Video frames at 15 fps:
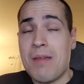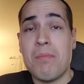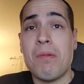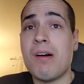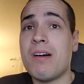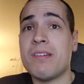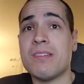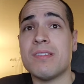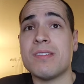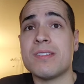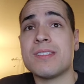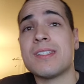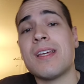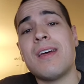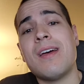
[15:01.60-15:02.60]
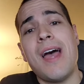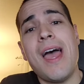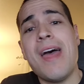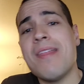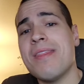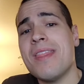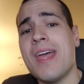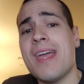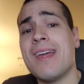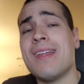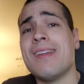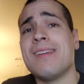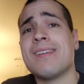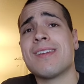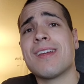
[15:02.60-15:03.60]
models and
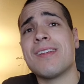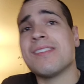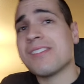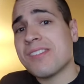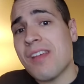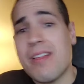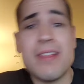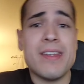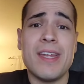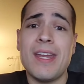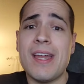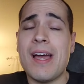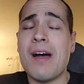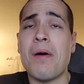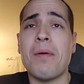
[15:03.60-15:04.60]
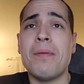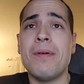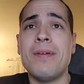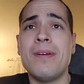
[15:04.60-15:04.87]
then consolidate out.